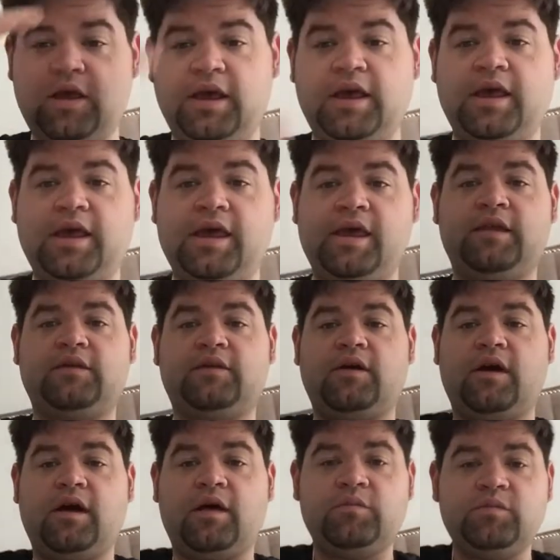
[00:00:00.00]
and
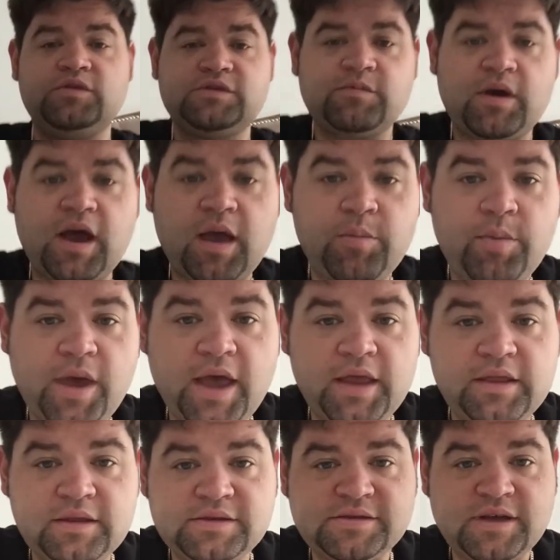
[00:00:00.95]
I'm using my
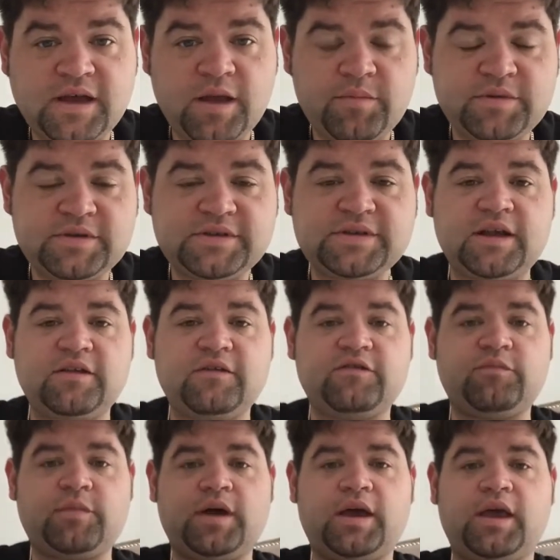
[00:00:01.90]
iPad this time instead
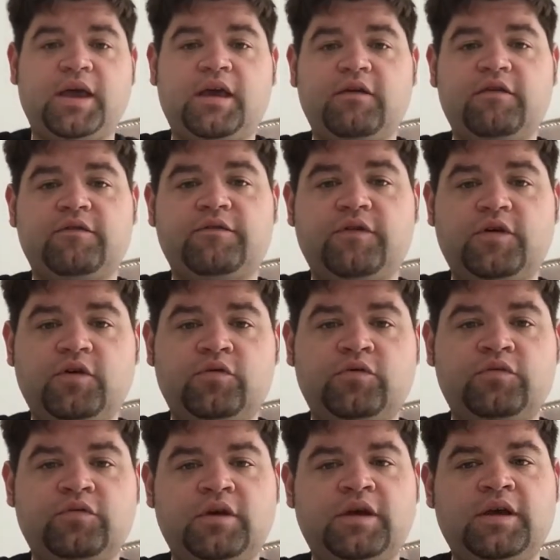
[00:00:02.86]
of my
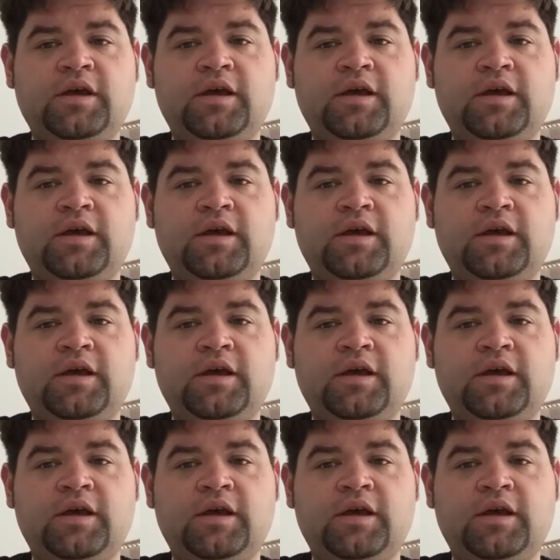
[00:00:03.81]
phone.